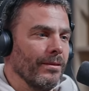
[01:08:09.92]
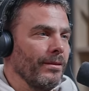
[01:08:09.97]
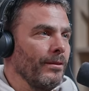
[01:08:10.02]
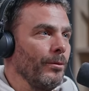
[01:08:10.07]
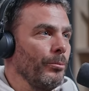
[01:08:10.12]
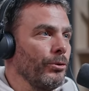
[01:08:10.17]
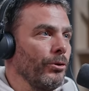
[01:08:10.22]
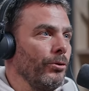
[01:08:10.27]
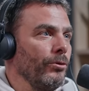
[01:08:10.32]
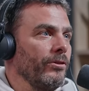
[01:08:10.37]

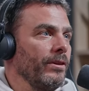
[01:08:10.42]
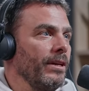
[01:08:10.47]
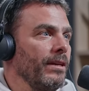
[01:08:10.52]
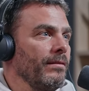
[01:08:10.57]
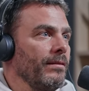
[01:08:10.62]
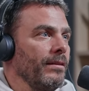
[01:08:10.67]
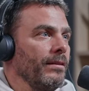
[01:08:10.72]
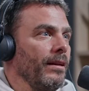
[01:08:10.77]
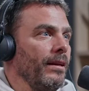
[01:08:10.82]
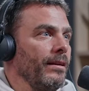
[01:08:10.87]
the
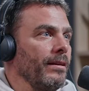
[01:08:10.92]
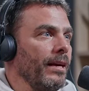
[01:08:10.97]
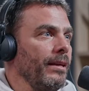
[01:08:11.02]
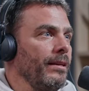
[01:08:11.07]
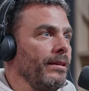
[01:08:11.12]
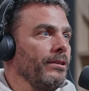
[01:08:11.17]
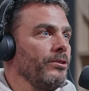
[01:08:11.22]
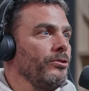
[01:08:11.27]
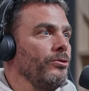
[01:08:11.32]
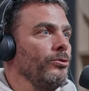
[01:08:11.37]
process and, and
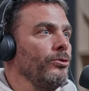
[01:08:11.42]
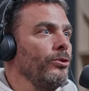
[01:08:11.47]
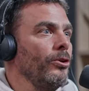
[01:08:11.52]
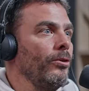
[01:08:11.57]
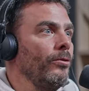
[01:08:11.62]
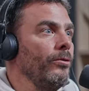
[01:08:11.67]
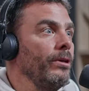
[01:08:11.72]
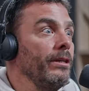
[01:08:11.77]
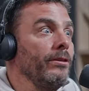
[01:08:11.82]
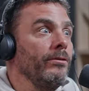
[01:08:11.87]
getting to
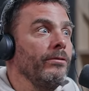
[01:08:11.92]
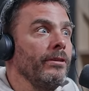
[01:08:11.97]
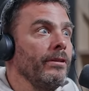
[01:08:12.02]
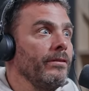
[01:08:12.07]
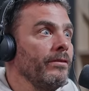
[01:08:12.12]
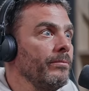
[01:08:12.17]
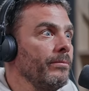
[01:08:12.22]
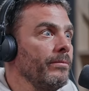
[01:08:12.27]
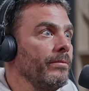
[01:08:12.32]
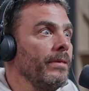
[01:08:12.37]
know
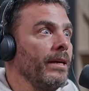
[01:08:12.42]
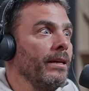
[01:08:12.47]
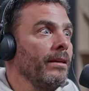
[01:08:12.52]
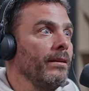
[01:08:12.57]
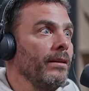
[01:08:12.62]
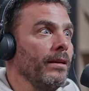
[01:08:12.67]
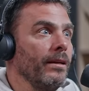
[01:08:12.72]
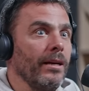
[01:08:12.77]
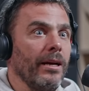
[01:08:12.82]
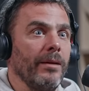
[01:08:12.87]
Hinduism
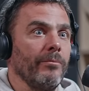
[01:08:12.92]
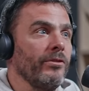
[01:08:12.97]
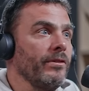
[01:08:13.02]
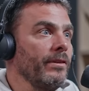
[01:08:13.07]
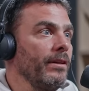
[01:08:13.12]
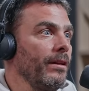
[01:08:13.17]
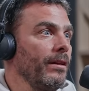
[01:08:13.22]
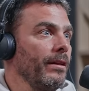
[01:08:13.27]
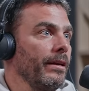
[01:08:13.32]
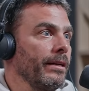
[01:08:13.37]
and, and I'm
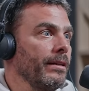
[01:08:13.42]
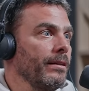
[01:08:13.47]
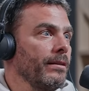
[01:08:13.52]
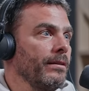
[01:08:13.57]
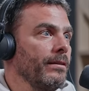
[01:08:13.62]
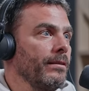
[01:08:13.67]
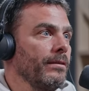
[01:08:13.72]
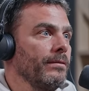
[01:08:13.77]
still like